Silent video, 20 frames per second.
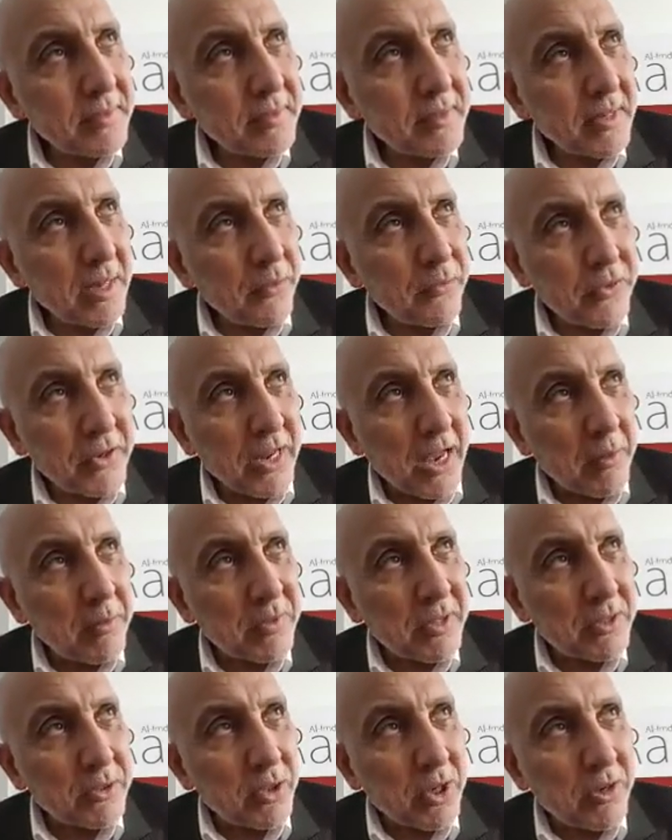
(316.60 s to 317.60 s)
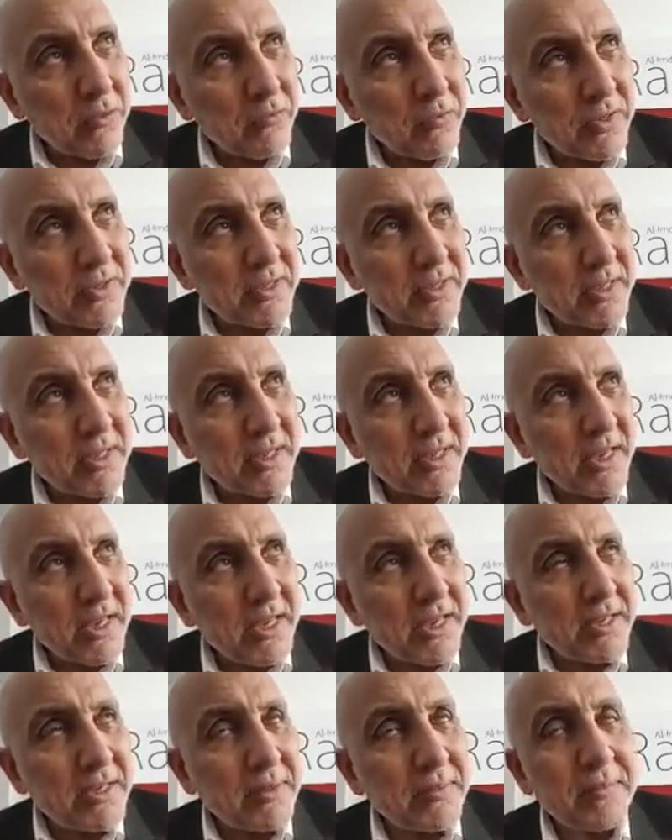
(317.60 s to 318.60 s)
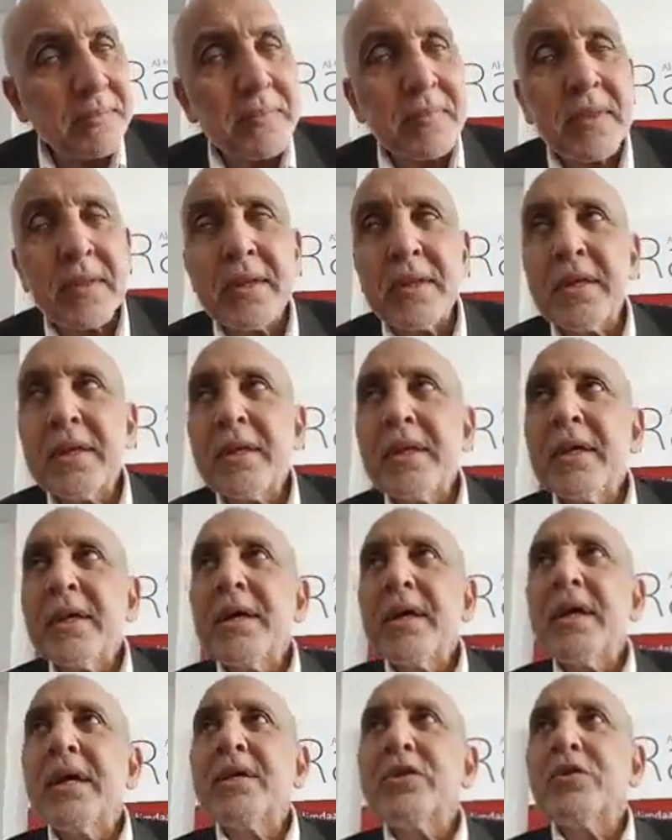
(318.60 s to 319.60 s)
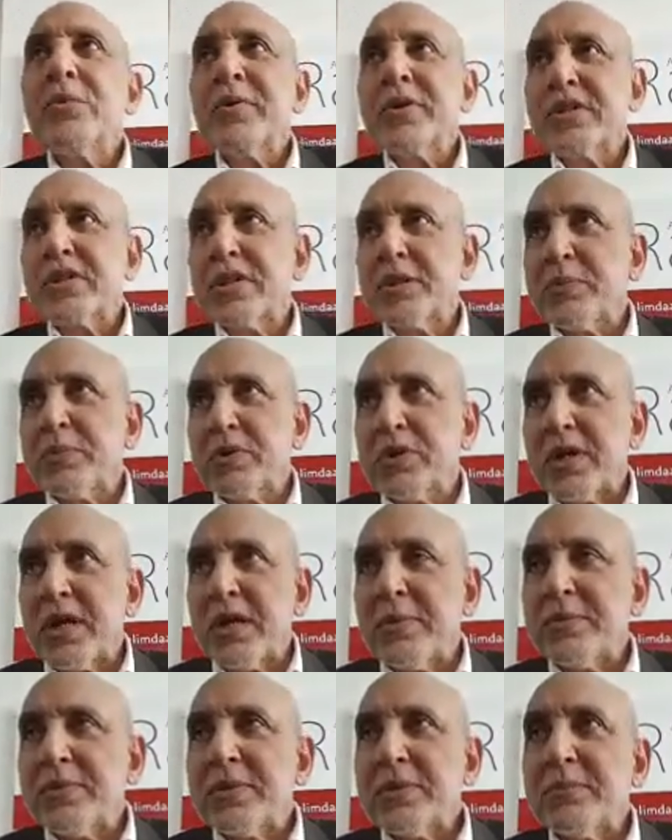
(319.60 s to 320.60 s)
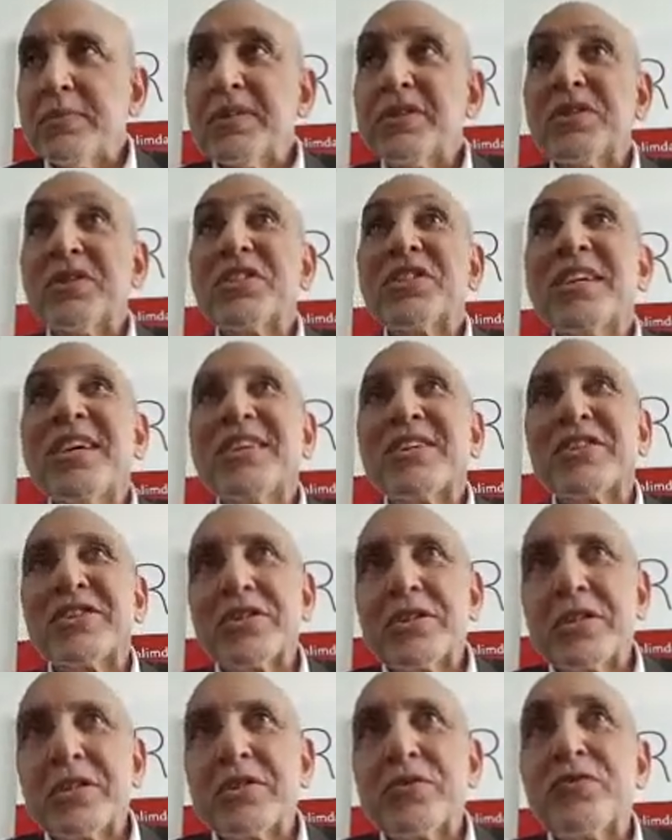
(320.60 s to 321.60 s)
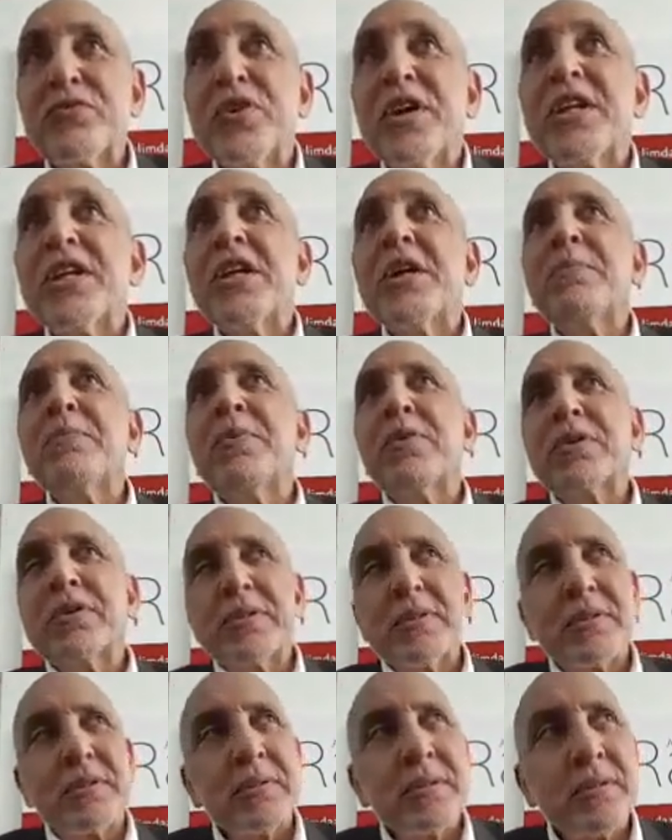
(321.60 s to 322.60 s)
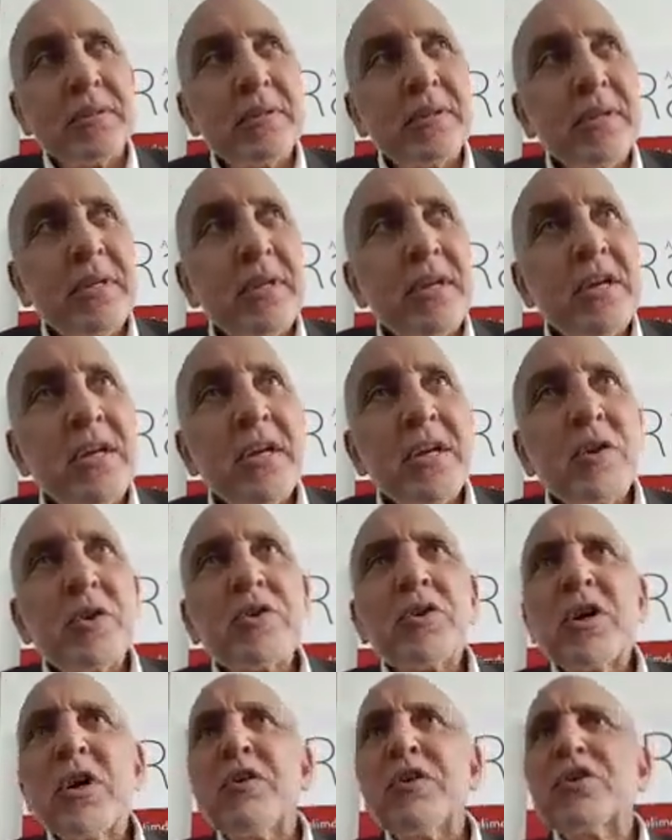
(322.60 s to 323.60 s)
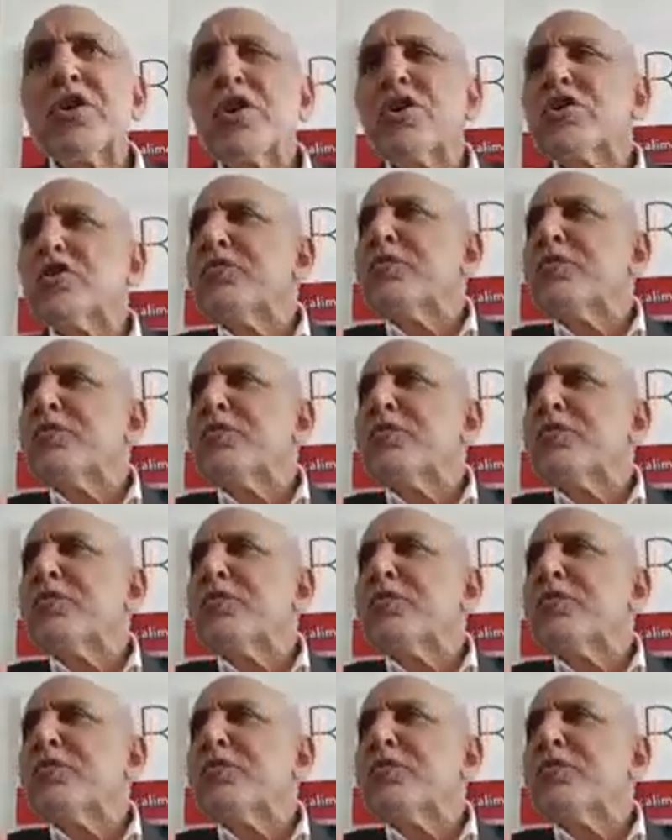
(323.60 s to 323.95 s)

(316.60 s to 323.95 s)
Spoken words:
I'm very happy that you are investing in domestic programs, but research is very important, because I've got a lot of